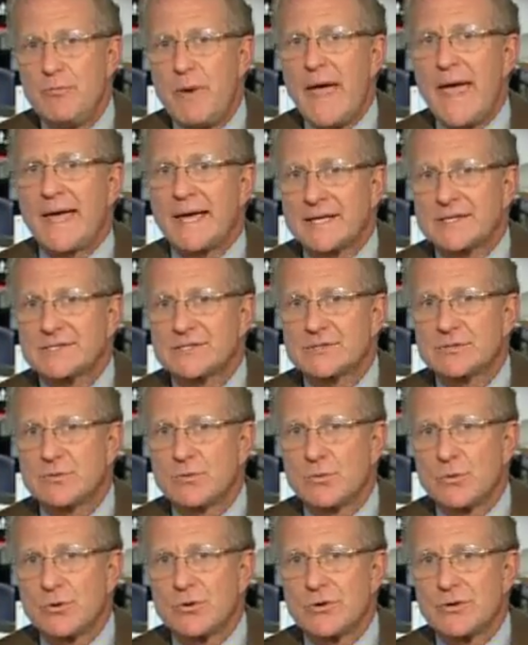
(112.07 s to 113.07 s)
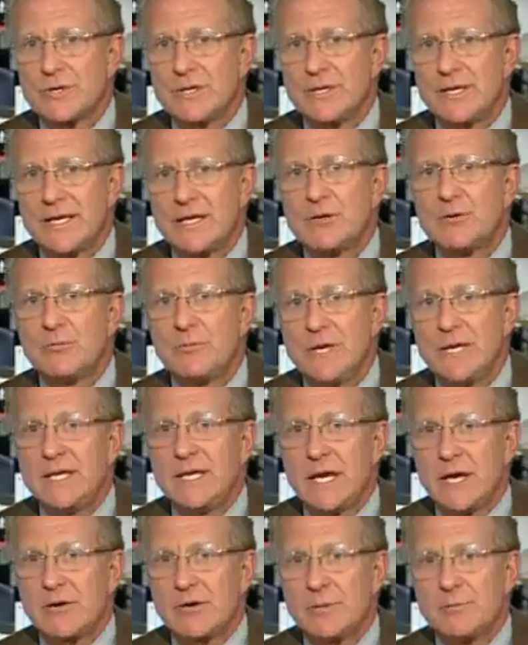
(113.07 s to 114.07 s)
banks were the
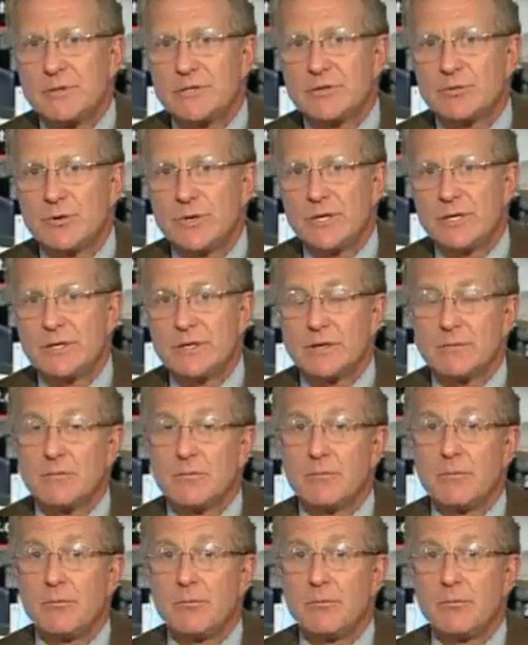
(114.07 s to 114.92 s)
intermediary between